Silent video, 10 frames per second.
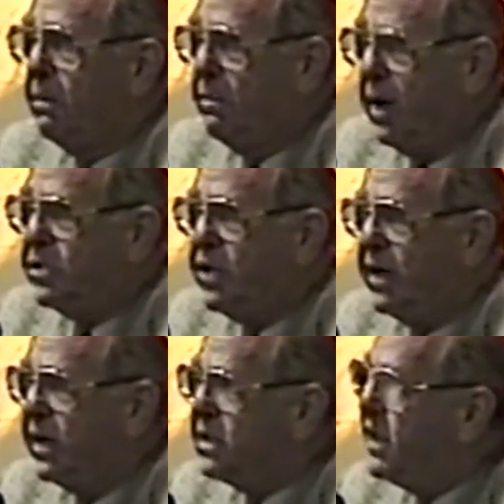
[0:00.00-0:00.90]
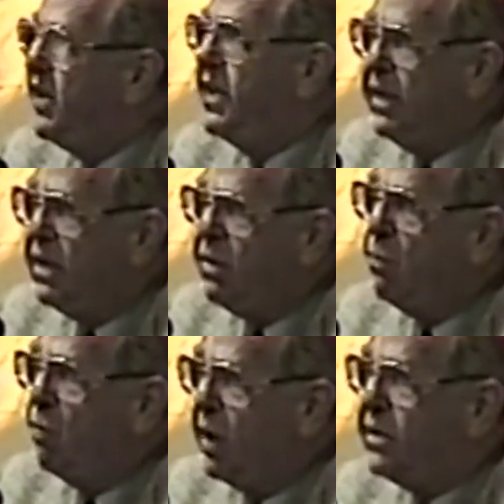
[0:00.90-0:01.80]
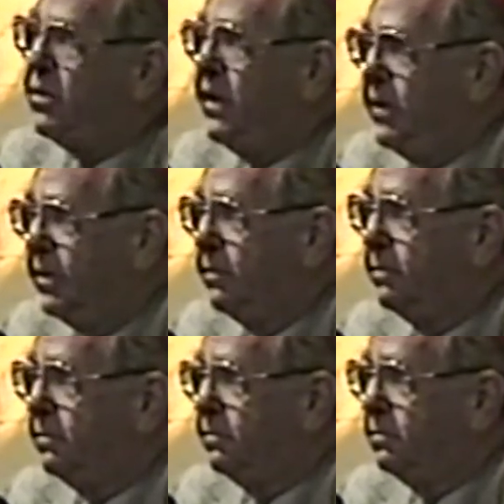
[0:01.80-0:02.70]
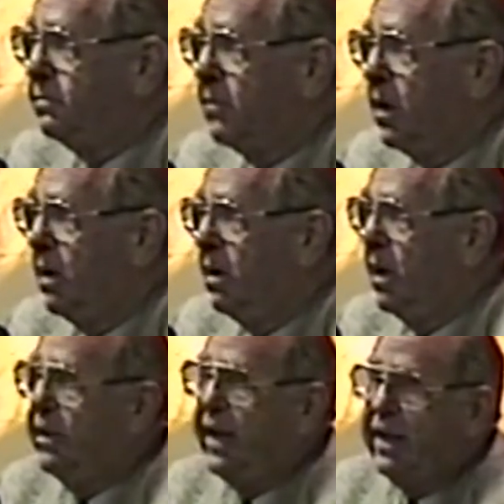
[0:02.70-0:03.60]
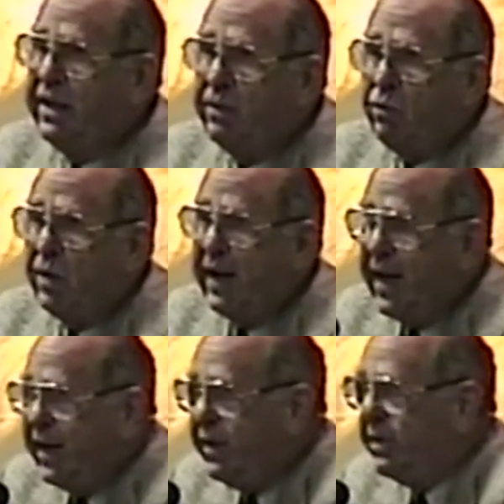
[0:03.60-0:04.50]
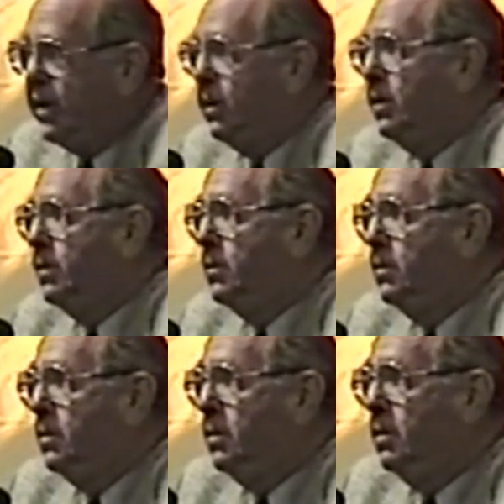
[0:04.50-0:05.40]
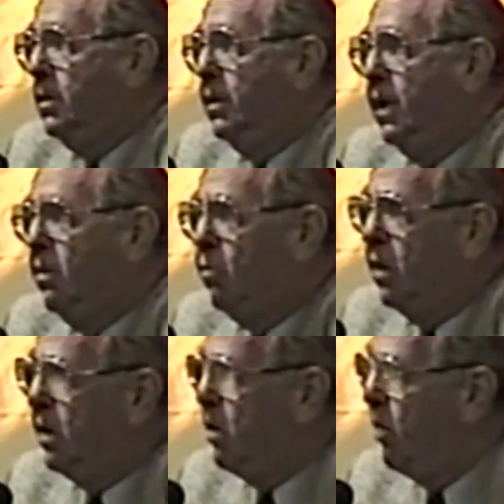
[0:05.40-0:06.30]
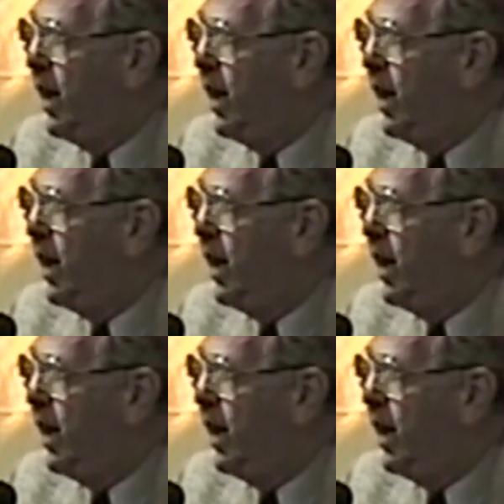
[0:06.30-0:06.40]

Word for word: Bolsheviks, they didn't want to hear. They didn't want anything. They didn't want to know